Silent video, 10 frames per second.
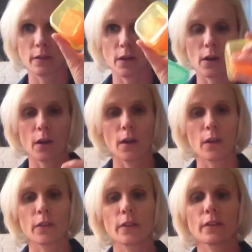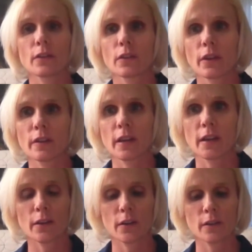All these little
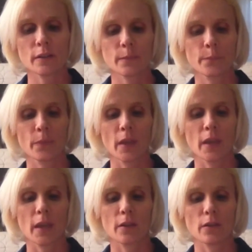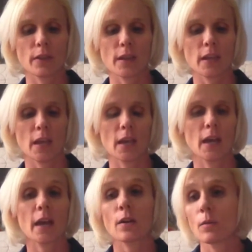containers, and you're thinking,
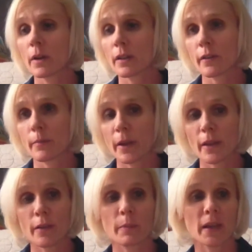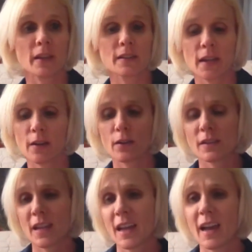I don't want to live my life by
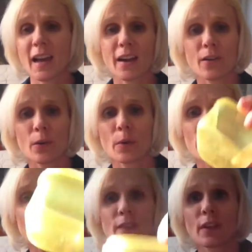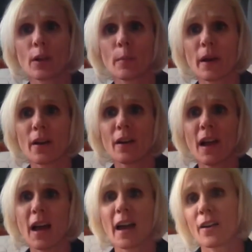containers. I don't know what this is all about.
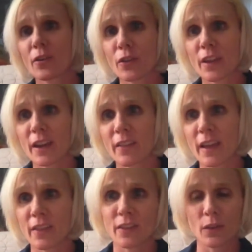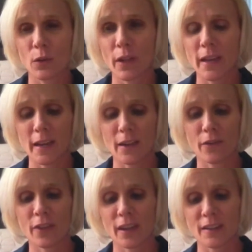I don't know that I like this whole idea
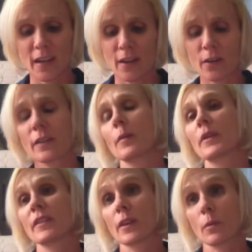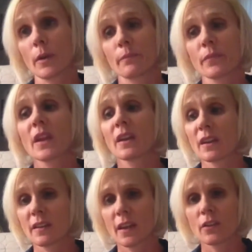of the containers. I'm going to tell you what,
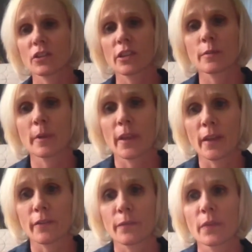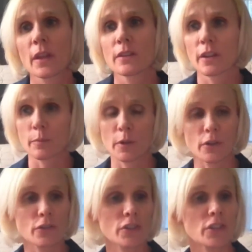containers changed my life, changed my
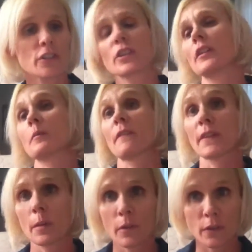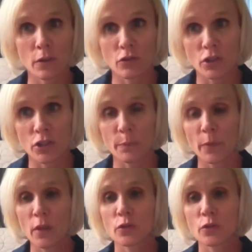nutrition, changed my family's nutrition.